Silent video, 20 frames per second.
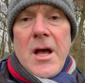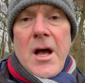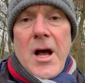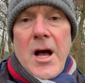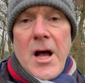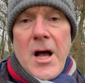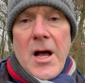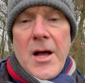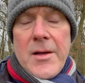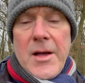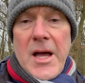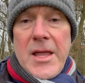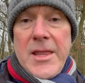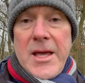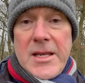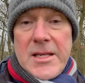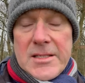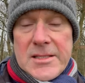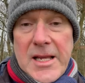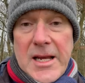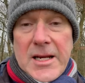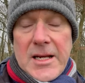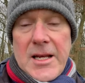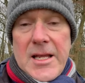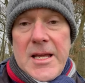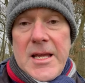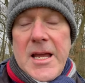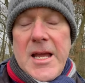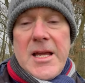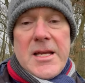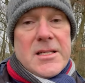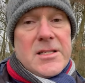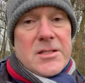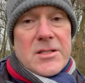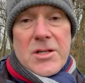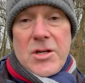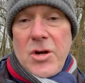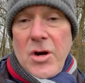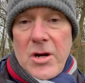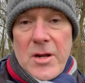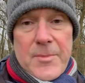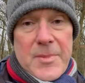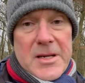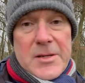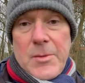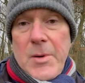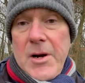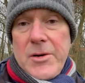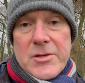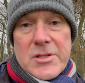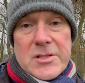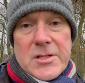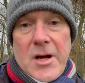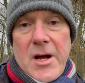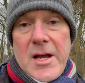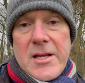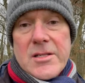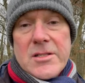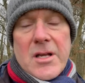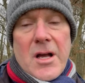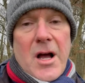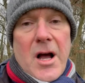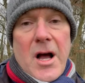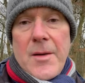And then the secondly is got to be well designed.